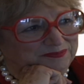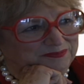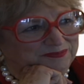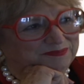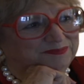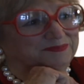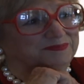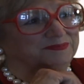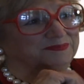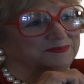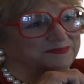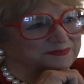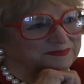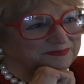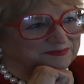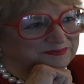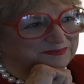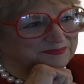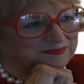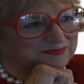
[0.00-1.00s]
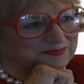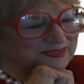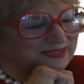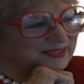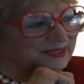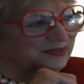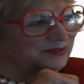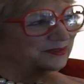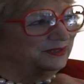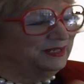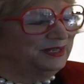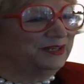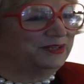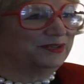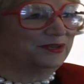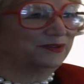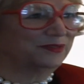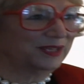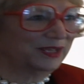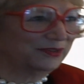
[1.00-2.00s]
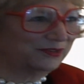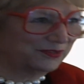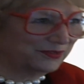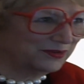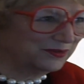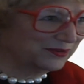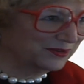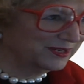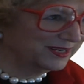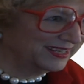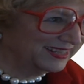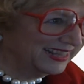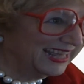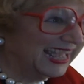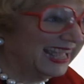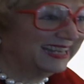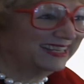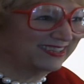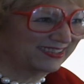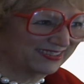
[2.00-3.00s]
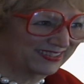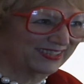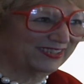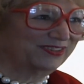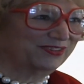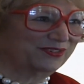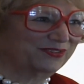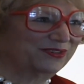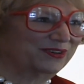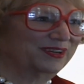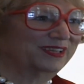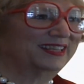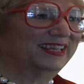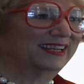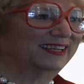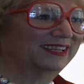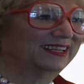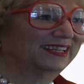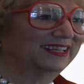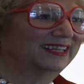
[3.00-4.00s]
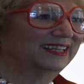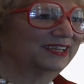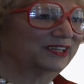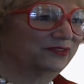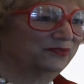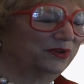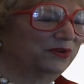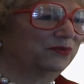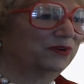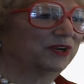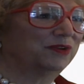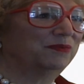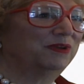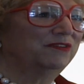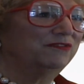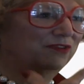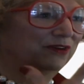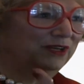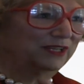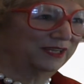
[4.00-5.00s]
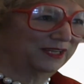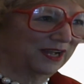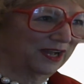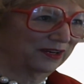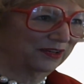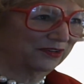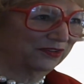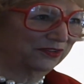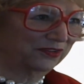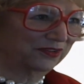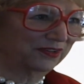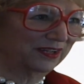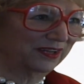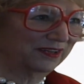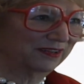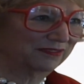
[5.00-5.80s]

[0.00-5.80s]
When he told that story, that's the story that we want to be fully cognizant